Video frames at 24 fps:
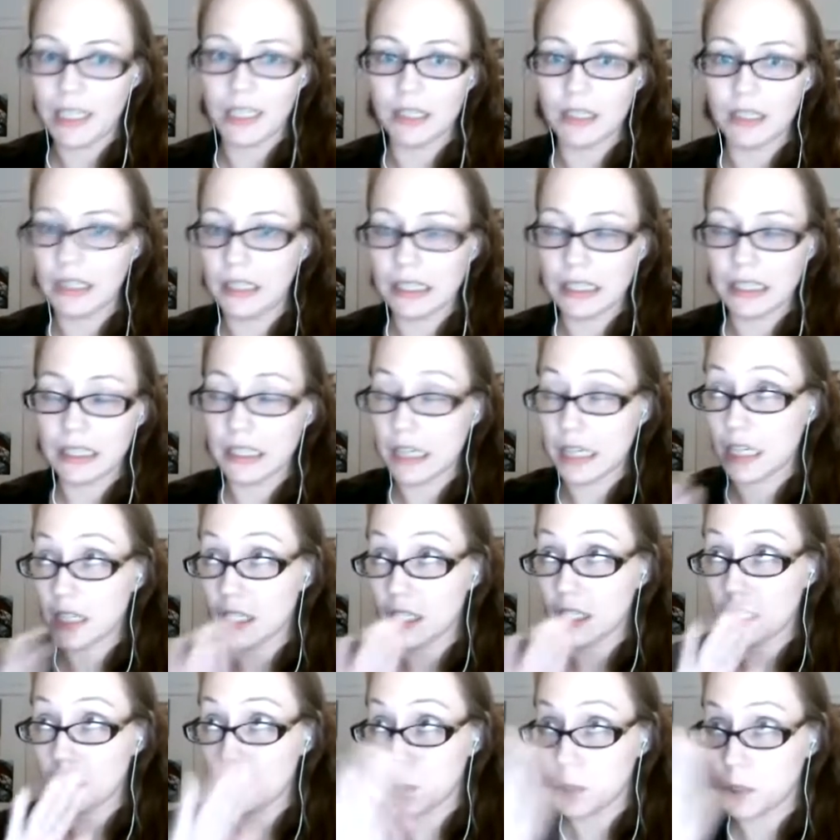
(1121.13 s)
and
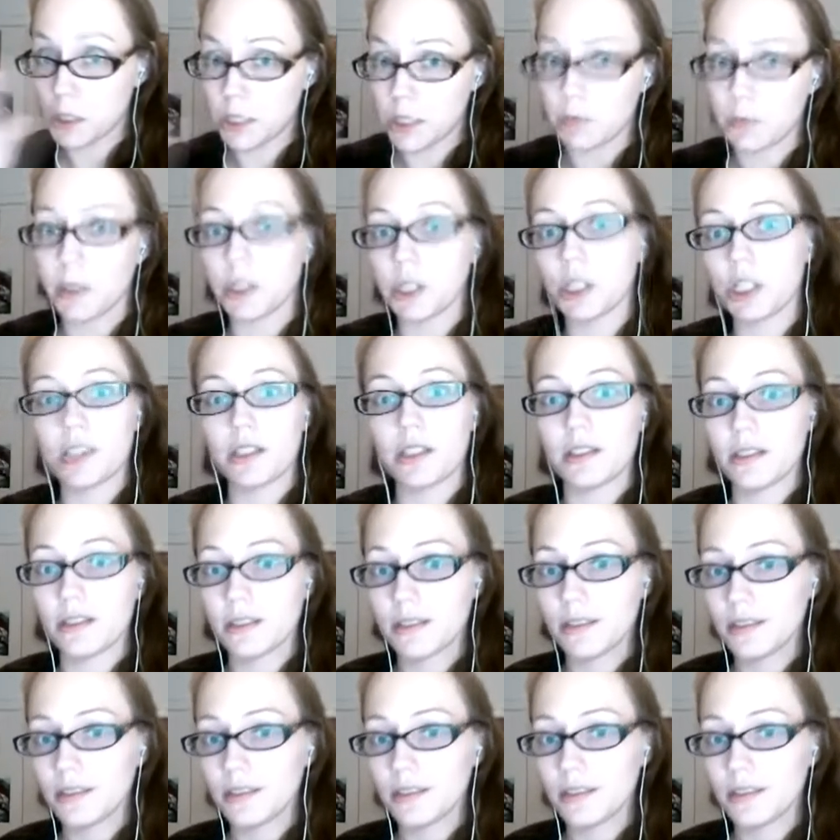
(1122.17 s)
that's pretty much it.